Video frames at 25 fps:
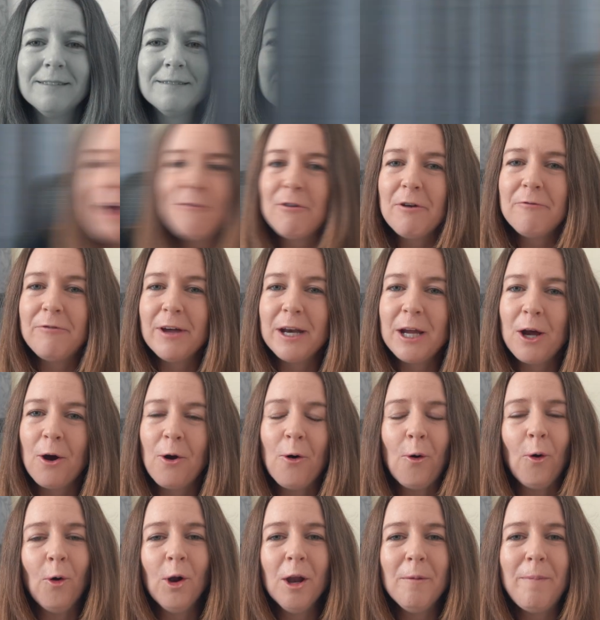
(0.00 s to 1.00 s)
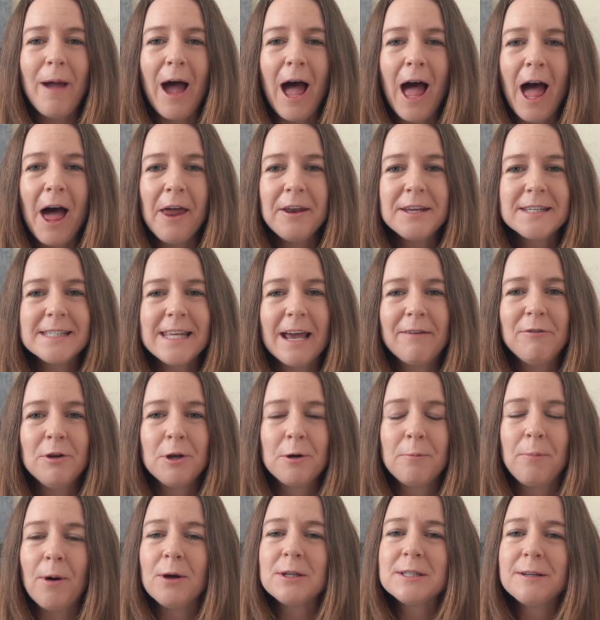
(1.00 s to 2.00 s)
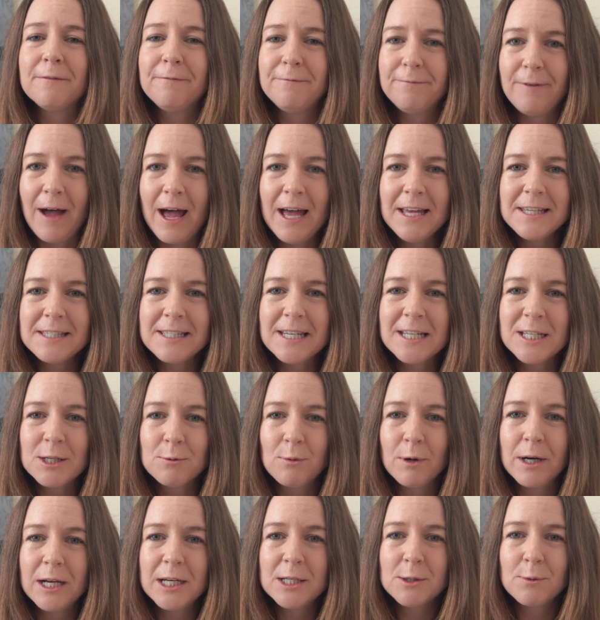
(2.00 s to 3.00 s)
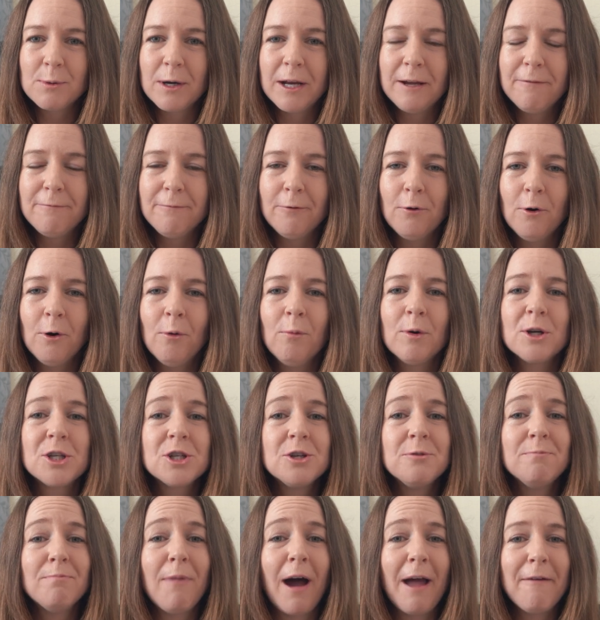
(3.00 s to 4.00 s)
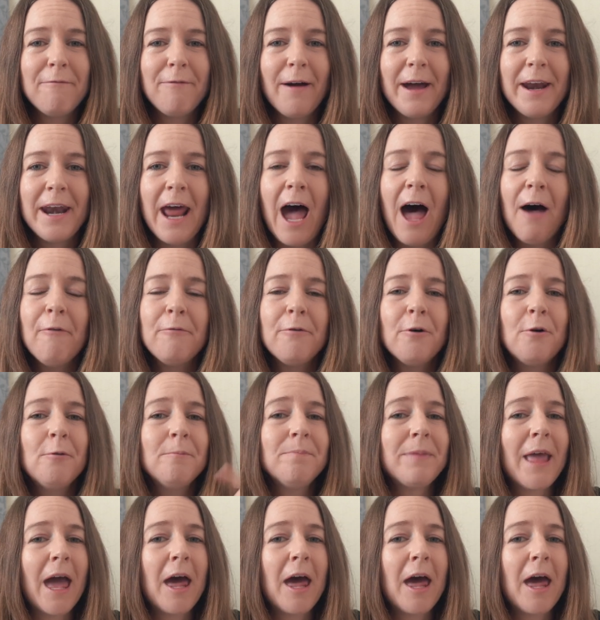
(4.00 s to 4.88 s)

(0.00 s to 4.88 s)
I have a video all about how to save your deposit fast in 2024, which you might find helpful,